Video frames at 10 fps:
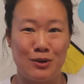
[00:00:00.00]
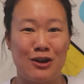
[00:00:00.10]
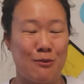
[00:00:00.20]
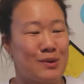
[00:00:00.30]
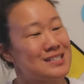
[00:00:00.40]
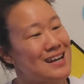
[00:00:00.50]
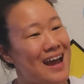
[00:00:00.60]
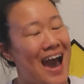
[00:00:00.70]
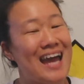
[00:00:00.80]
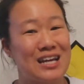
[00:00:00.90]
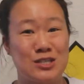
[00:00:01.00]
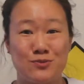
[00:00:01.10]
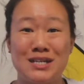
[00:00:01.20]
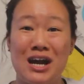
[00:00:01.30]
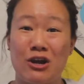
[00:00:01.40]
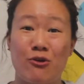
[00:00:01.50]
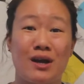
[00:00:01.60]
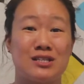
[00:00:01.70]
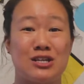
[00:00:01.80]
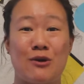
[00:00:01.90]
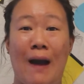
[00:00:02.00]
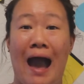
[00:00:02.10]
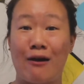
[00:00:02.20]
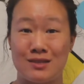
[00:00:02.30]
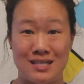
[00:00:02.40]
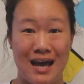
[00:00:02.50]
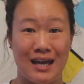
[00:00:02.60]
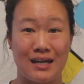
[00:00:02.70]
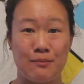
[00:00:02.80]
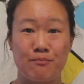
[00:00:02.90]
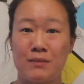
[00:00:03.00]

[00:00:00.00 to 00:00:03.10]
put on your pretend hat, because we are going to go outside.